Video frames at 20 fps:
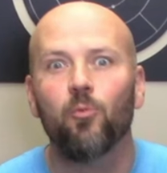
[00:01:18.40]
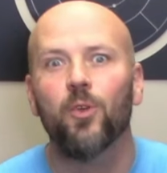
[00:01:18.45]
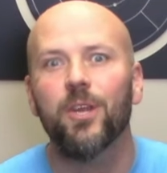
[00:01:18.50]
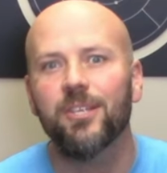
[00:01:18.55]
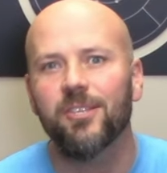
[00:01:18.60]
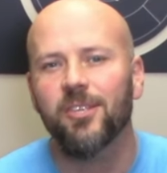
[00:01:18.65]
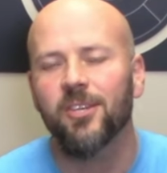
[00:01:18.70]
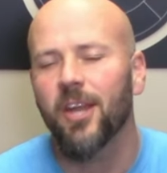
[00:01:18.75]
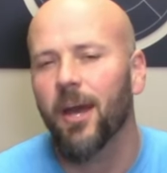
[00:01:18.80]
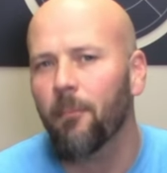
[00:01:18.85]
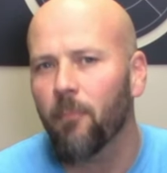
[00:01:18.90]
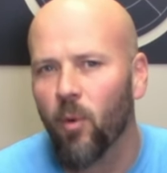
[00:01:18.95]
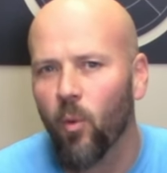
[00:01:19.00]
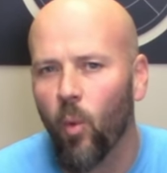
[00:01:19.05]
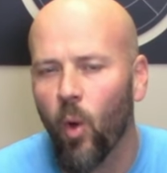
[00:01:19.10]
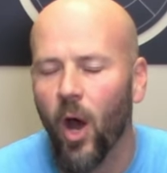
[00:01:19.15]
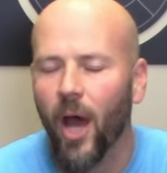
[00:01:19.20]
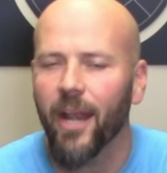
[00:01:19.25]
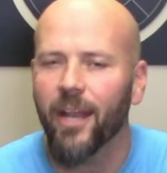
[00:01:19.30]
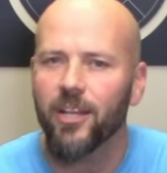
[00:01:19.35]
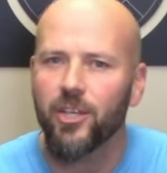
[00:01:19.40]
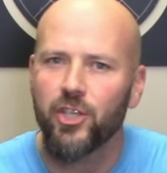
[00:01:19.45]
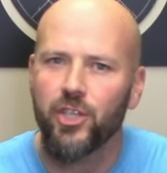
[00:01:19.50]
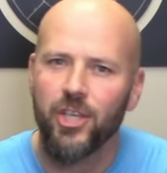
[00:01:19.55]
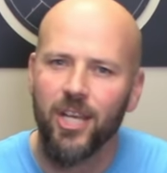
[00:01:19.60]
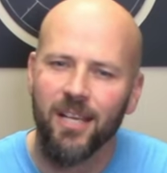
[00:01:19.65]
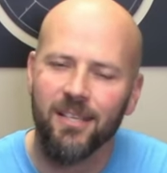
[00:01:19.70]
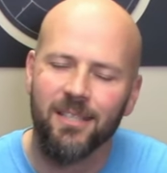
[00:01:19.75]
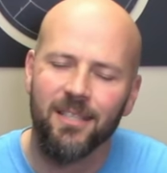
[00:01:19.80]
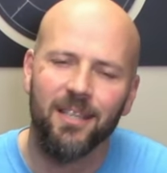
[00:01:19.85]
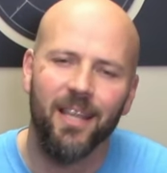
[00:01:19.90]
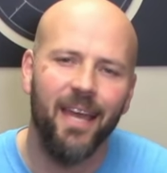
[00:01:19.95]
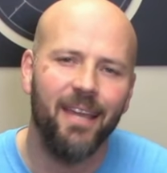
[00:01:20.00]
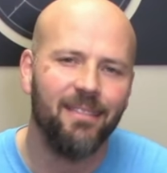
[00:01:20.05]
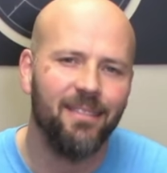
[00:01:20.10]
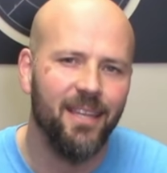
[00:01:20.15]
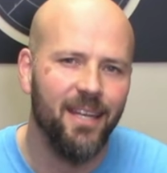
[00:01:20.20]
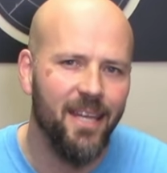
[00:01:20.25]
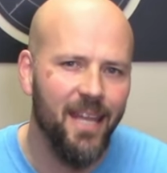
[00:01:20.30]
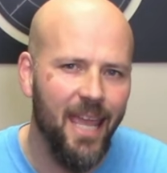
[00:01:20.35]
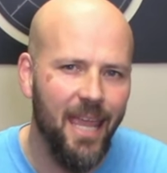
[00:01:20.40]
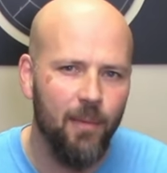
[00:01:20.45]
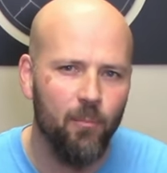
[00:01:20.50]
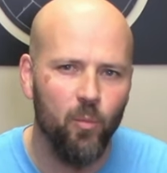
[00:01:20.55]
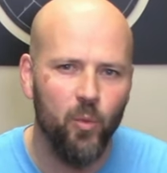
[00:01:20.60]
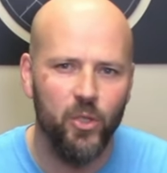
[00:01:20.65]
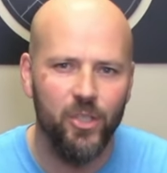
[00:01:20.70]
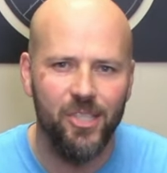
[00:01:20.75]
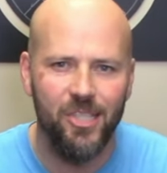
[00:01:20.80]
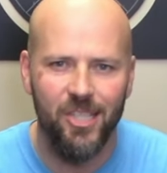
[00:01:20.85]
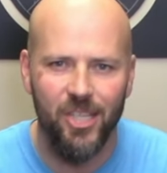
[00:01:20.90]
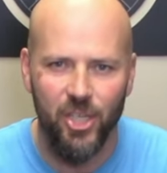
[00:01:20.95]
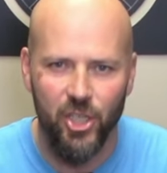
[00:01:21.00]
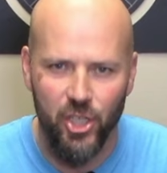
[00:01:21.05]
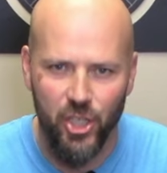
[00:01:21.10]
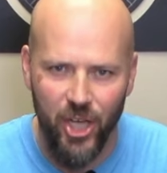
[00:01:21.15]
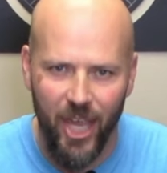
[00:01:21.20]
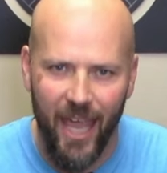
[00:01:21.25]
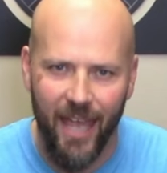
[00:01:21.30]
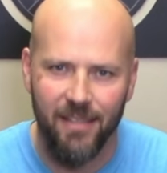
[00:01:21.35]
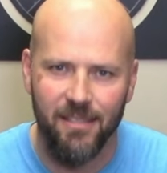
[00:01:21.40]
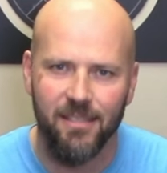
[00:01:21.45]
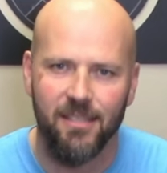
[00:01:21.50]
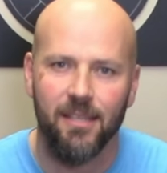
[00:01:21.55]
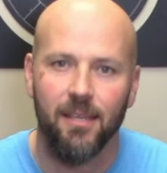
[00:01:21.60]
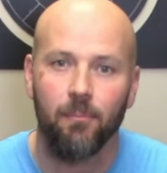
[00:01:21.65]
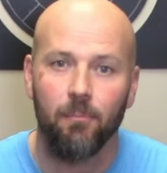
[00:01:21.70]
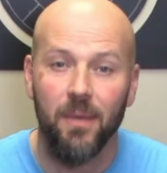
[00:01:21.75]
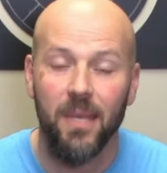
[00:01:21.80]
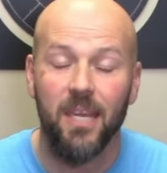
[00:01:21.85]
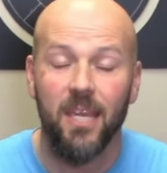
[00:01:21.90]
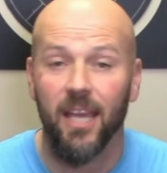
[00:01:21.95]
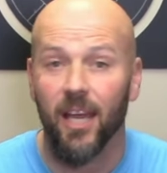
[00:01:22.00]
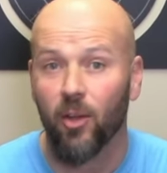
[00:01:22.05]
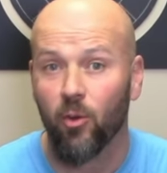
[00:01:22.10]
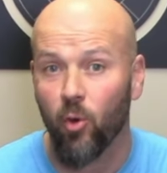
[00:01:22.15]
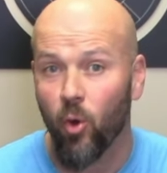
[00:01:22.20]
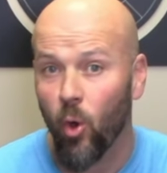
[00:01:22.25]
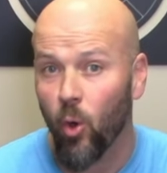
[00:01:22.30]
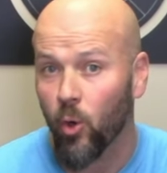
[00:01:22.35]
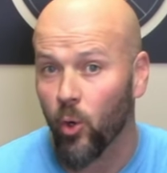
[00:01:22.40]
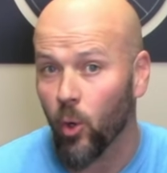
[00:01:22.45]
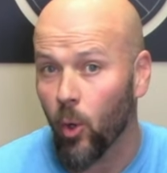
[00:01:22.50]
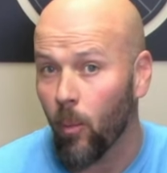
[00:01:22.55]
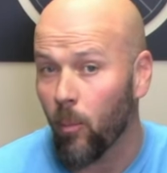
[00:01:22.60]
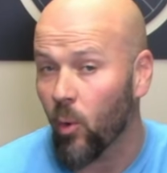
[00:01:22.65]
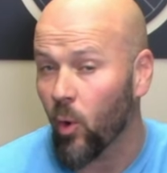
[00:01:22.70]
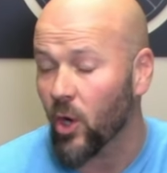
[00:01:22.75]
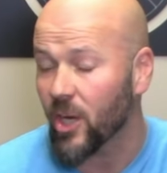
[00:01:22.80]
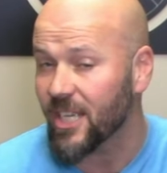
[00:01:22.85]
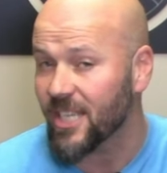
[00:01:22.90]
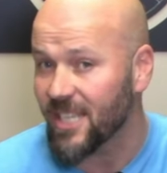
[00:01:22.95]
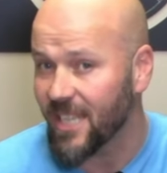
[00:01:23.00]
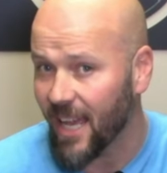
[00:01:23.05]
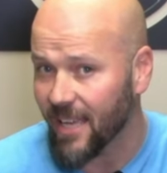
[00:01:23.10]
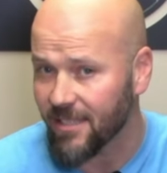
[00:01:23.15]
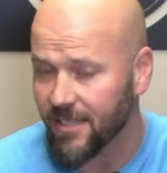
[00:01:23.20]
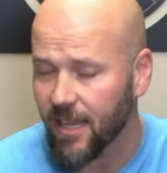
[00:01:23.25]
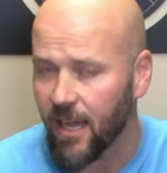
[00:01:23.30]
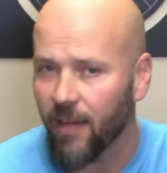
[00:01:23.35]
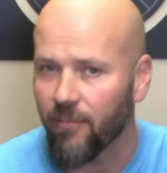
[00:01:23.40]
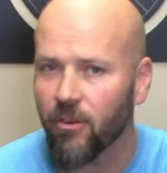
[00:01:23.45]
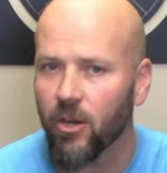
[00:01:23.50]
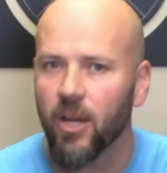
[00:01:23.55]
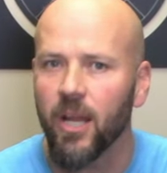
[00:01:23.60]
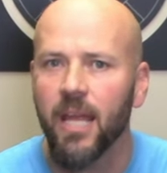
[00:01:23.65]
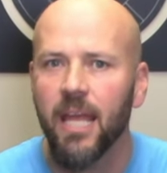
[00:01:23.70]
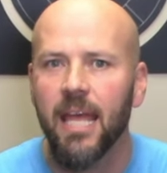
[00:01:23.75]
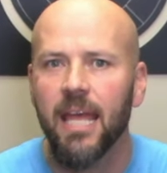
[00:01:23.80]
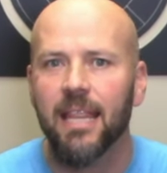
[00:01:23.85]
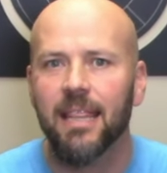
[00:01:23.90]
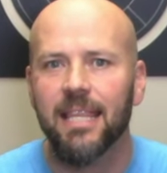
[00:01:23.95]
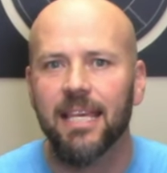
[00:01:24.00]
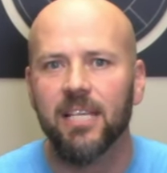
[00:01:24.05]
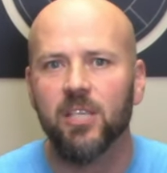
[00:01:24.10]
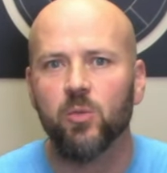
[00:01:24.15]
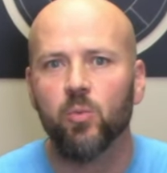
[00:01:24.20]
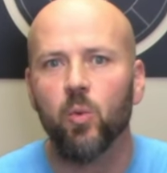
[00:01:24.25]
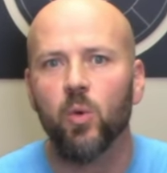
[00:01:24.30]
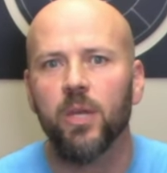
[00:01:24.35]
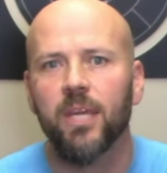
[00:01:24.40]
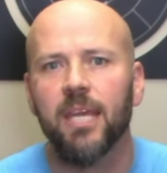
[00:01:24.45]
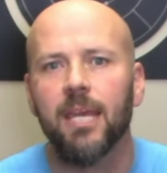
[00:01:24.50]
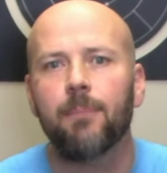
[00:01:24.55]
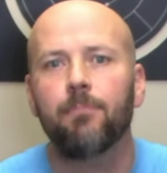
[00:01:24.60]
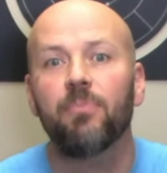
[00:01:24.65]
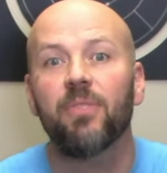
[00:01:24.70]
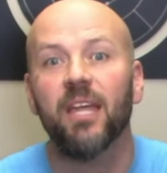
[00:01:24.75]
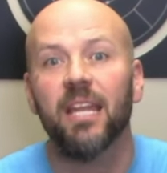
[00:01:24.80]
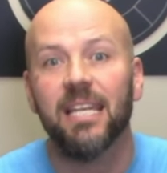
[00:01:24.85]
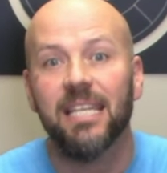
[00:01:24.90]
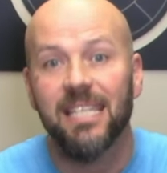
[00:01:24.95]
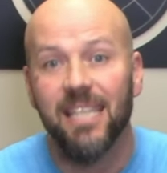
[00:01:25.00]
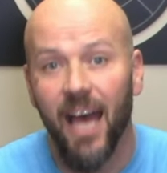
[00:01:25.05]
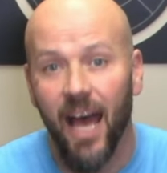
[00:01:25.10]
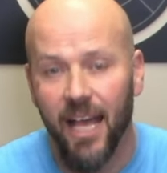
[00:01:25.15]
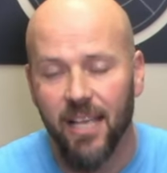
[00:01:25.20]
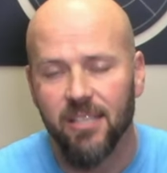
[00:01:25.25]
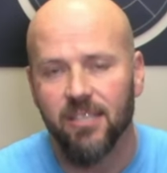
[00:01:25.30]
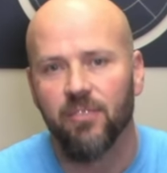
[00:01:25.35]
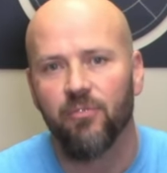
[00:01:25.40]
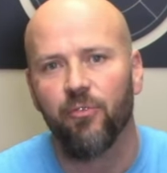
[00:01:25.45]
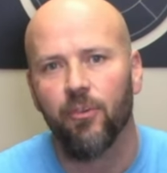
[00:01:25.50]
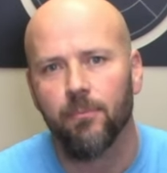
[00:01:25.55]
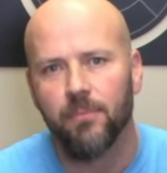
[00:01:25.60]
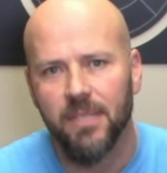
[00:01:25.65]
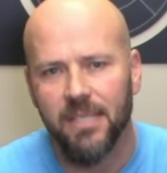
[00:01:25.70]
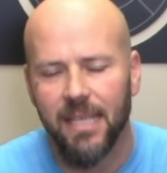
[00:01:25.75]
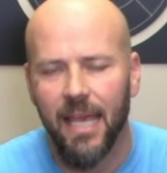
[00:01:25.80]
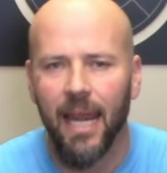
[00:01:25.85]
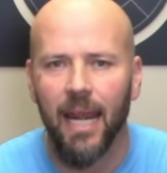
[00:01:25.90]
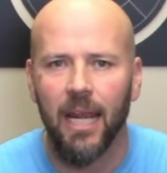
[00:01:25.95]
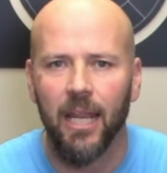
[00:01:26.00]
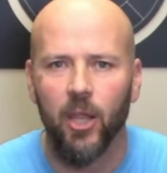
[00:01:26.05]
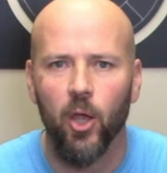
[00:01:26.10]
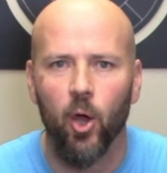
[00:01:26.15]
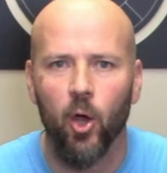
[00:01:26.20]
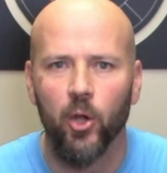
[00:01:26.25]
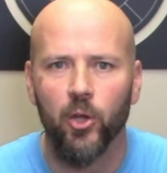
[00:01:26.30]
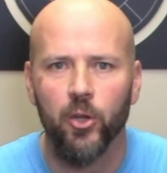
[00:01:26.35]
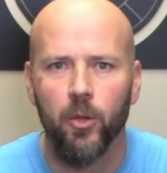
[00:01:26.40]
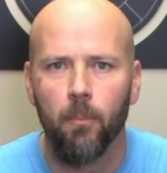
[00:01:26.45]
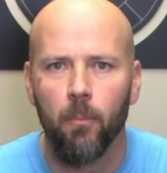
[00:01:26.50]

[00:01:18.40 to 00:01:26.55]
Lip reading: Reason number one, just like the name would suggest, being a Crokinole board dust cover, this will keep the dust from settling on your